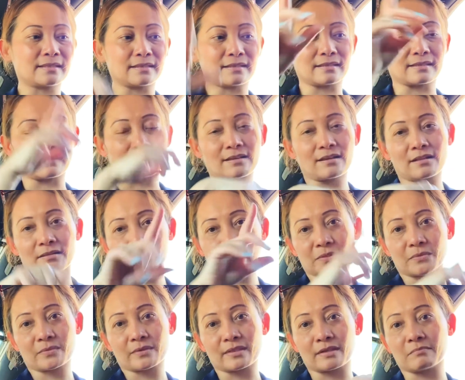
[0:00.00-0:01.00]
it
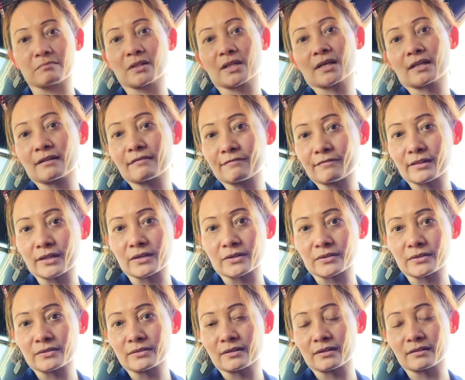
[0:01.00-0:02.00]
helps with the blood
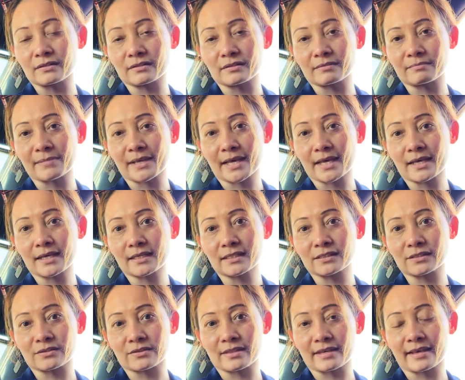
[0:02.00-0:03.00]
flow on your back
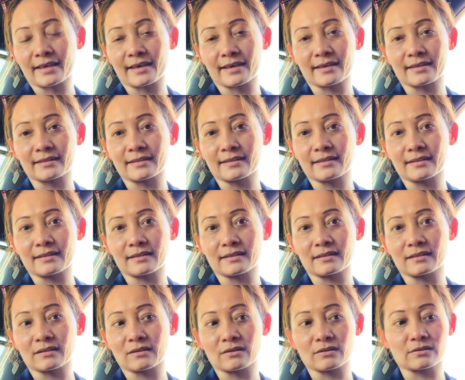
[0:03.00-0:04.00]
to the head
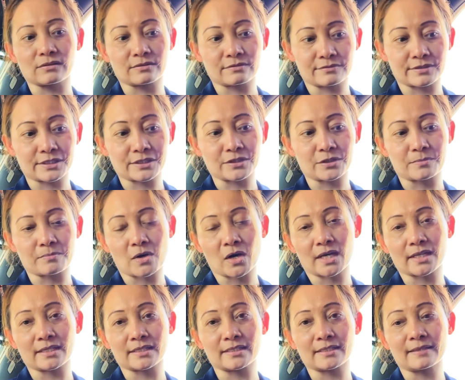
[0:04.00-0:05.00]
and all over your
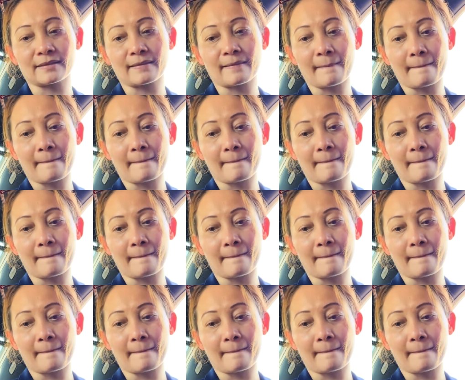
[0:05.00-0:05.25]
body.